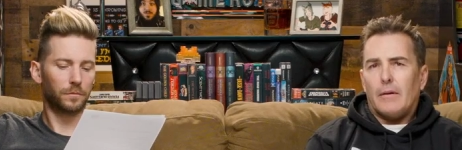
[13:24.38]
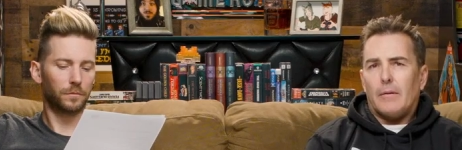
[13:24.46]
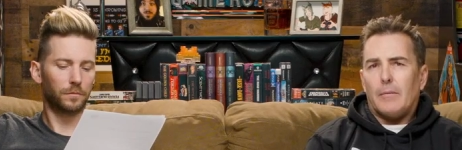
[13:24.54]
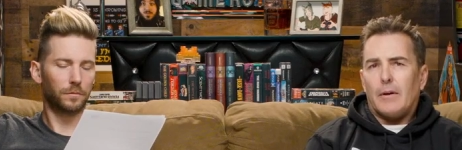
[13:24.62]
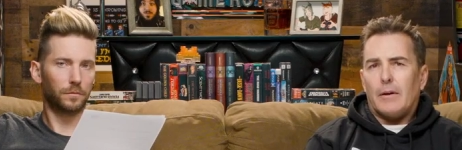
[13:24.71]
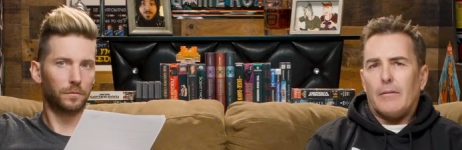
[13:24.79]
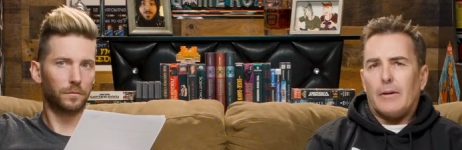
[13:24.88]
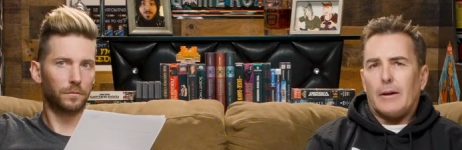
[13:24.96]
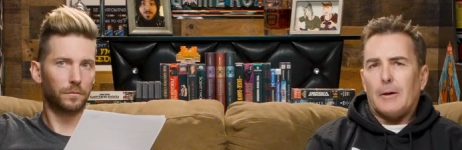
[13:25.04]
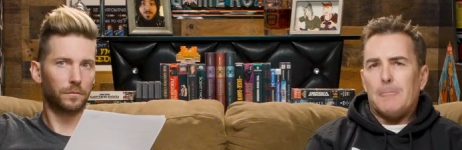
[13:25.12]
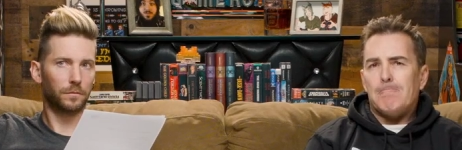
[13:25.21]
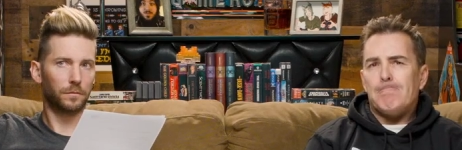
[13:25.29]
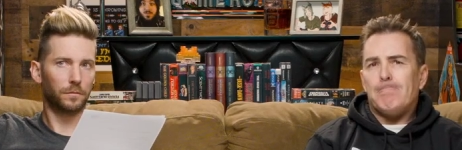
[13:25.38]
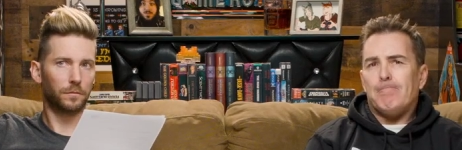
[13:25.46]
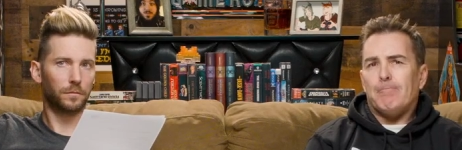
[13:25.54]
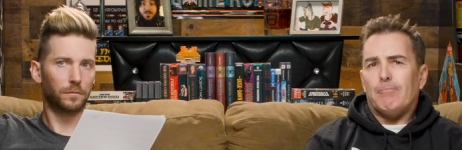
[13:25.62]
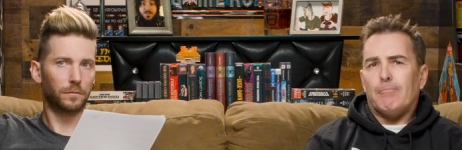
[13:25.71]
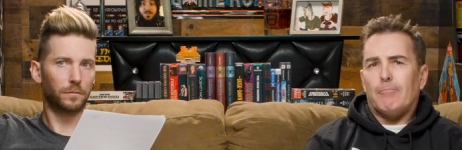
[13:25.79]
Speaker 1: some kind of like a
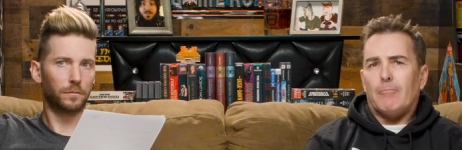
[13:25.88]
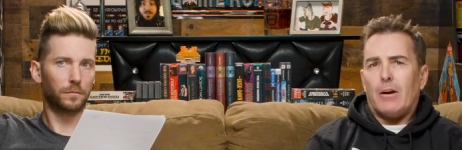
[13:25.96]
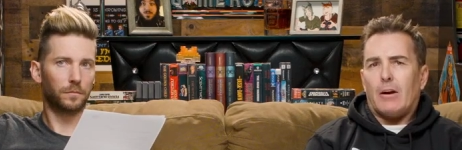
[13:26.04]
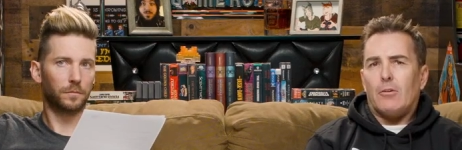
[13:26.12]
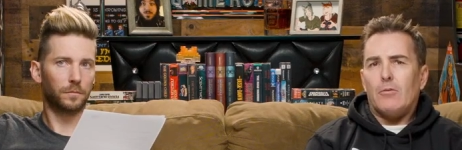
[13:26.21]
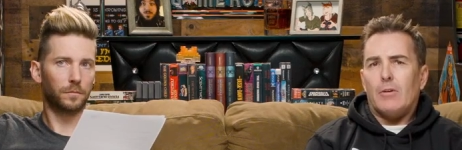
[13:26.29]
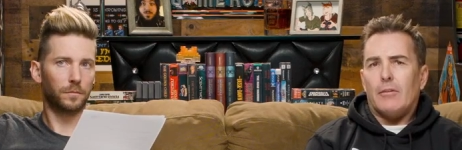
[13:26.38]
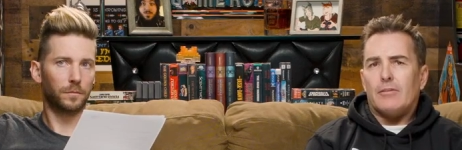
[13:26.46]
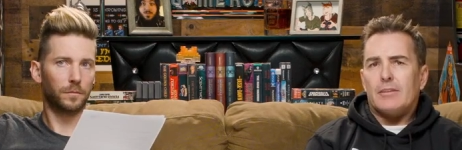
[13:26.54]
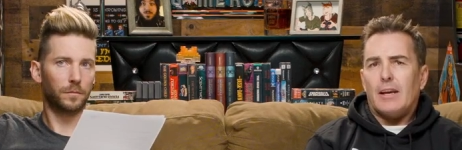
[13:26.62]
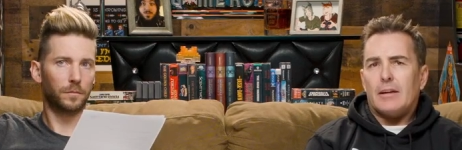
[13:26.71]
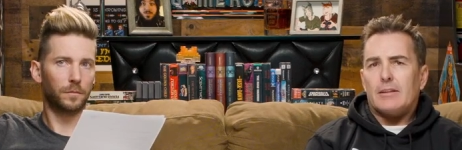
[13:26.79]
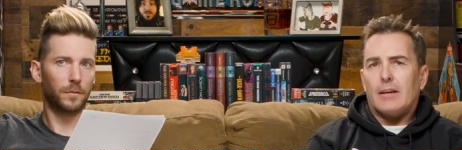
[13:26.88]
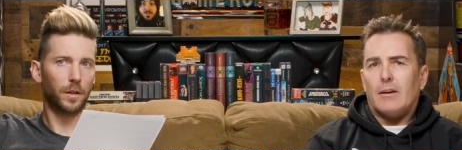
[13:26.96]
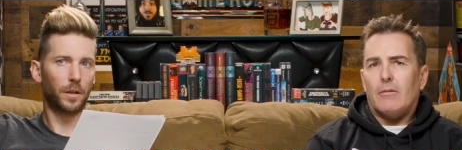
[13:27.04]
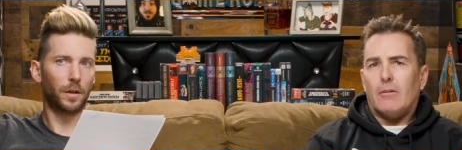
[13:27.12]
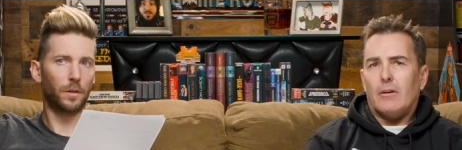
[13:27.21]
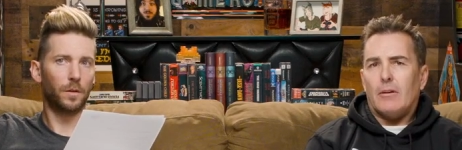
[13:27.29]
raccoon have sex?
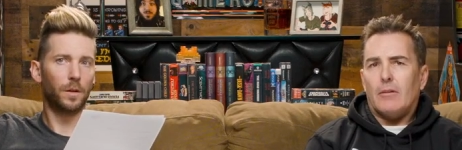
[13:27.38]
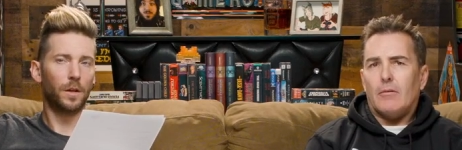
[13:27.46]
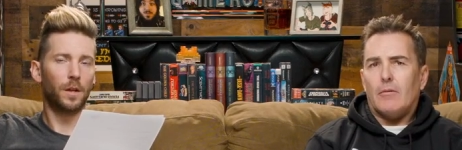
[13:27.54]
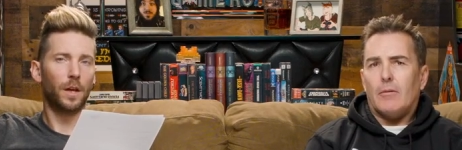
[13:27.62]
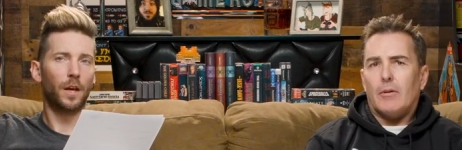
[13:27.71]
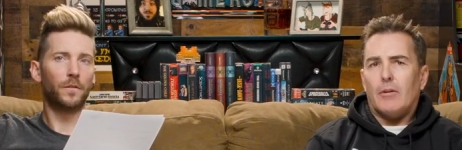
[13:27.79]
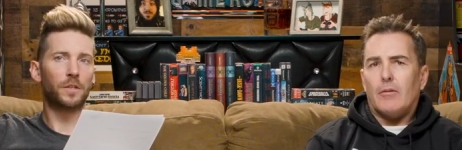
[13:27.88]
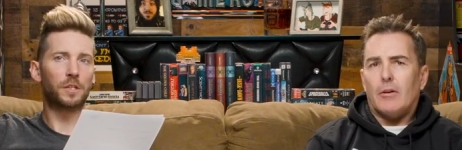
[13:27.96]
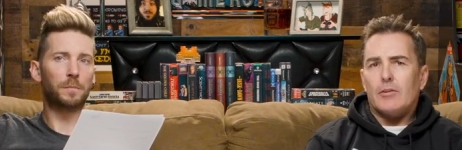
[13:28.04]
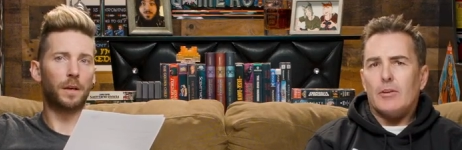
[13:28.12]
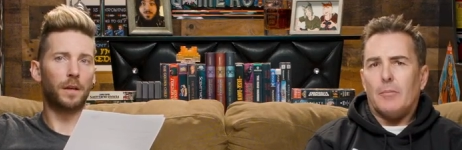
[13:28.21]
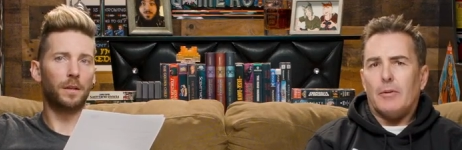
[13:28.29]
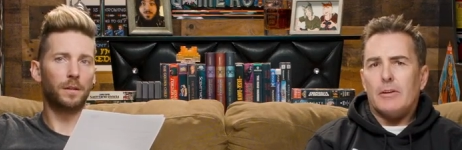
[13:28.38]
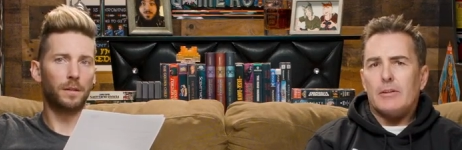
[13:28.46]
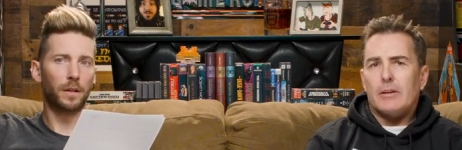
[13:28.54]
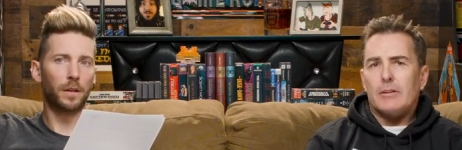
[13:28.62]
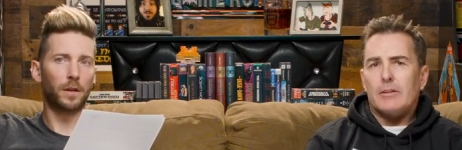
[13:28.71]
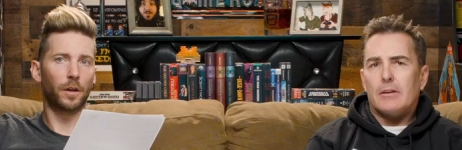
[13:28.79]
Speaker 2: There you go. What do I do? Do I jump on
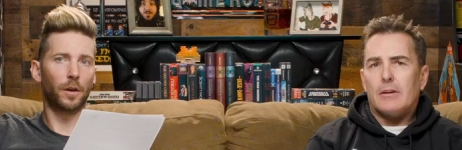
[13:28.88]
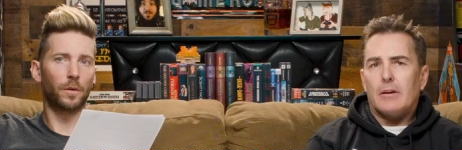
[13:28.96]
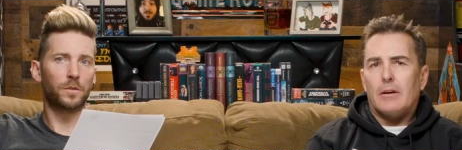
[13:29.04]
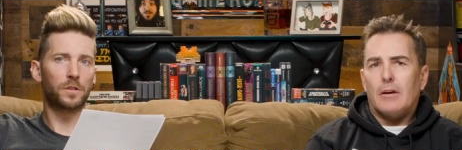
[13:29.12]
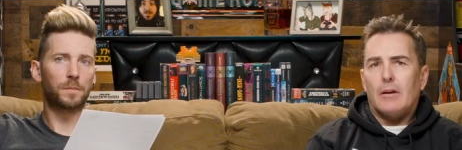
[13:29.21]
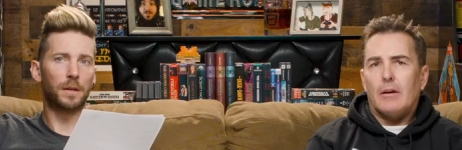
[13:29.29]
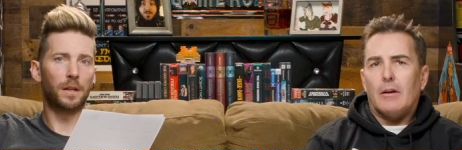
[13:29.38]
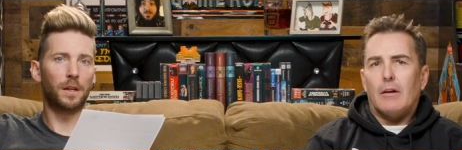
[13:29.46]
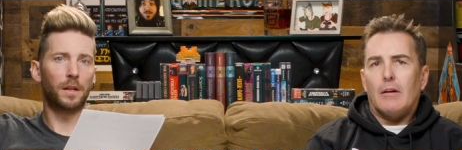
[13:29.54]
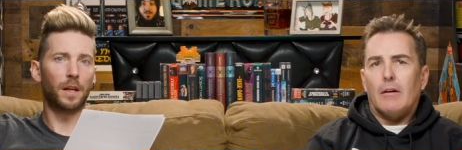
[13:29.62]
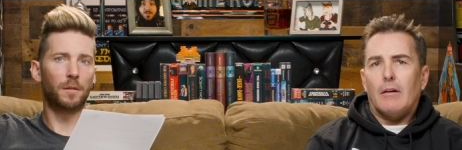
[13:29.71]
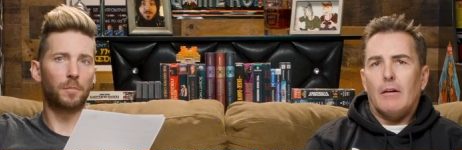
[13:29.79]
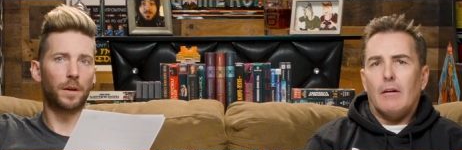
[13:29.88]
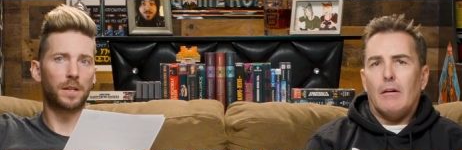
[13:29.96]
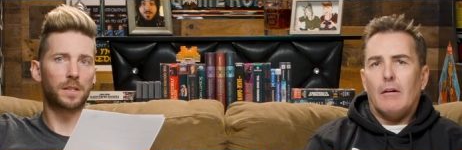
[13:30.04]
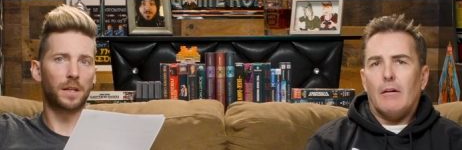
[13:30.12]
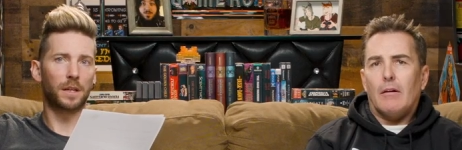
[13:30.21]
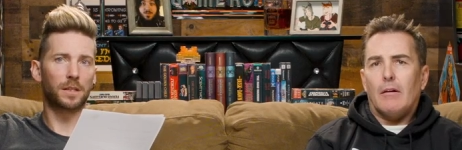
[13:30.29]
these things? There you go. Spinning kind of
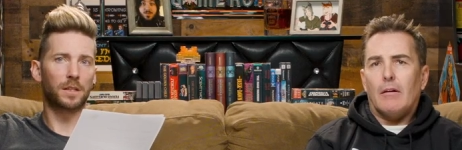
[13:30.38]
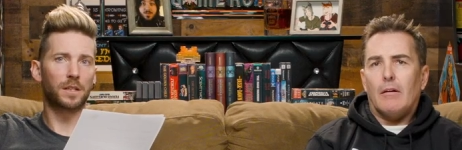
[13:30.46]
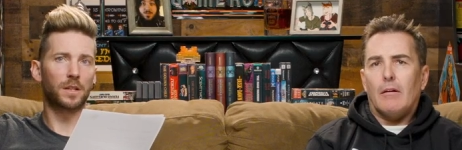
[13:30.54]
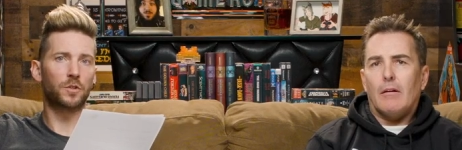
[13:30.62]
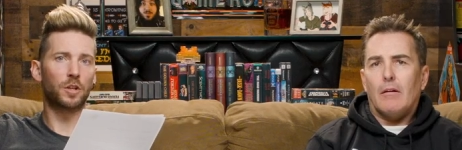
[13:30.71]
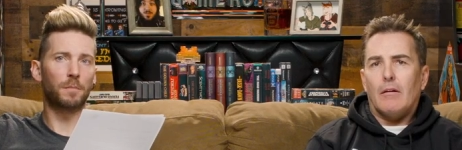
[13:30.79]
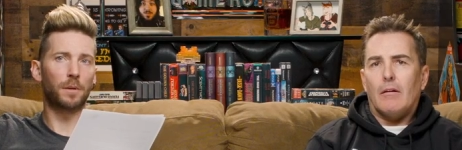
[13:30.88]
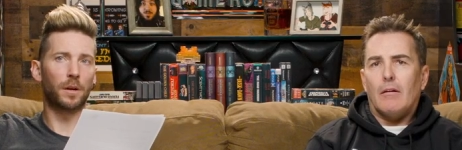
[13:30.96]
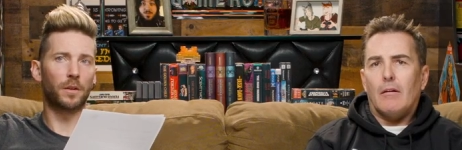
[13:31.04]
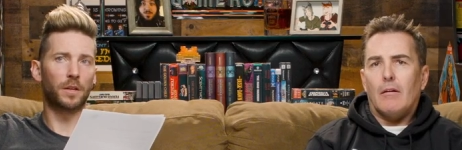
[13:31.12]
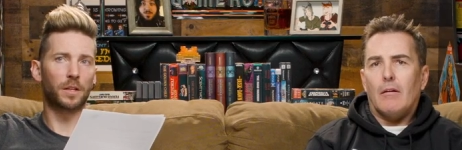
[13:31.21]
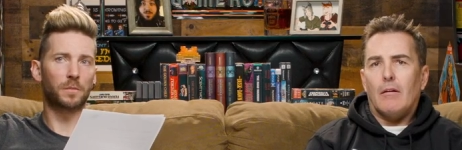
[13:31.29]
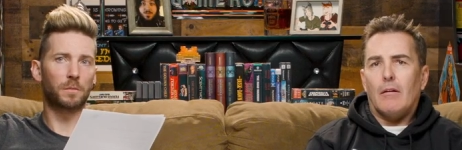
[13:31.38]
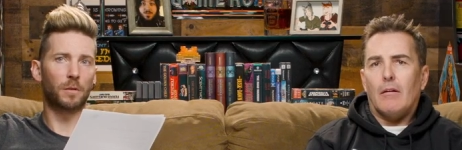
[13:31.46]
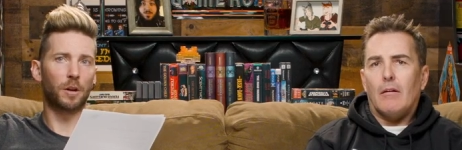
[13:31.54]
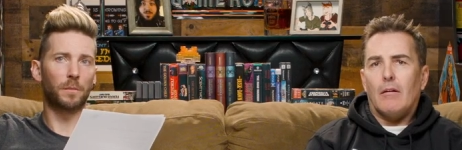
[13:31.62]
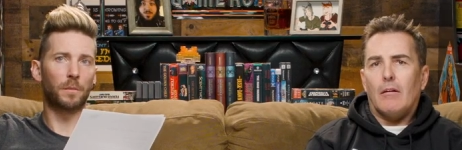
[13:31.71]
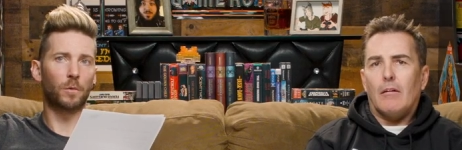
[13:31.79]
breaks things. It's like jumping on things with
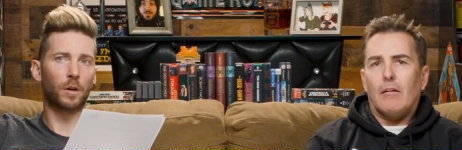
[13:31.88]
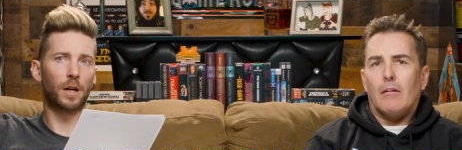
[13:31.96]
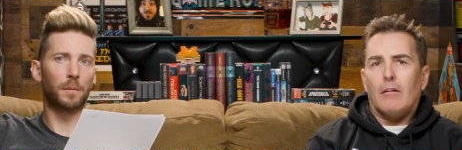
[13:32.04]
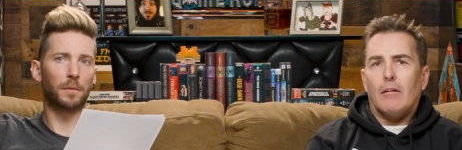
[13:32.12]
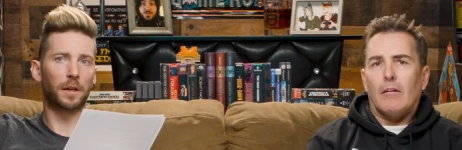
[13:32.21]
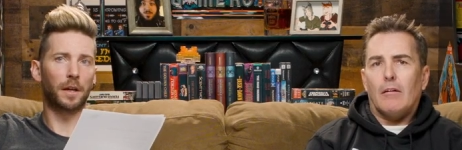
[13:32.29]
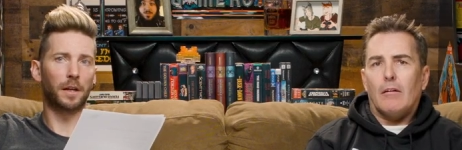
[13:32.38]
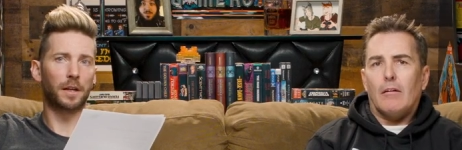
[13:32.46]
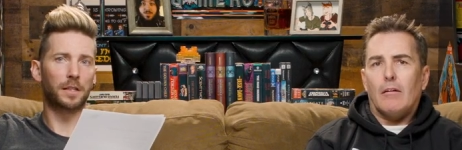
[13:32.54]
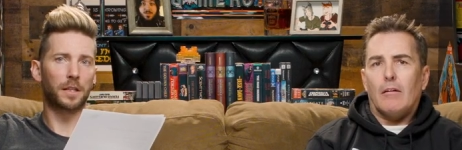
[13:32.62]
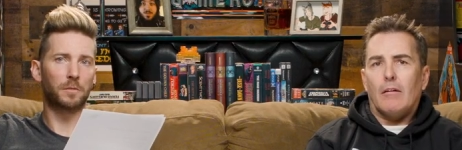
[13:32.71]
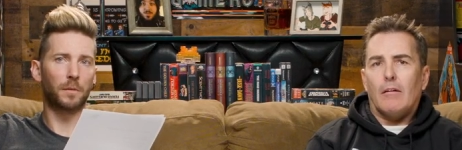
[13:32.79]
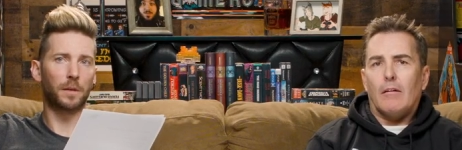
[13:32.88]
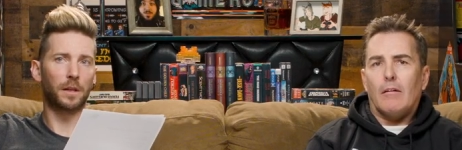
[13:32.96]
Mario, but more complicated, because that's what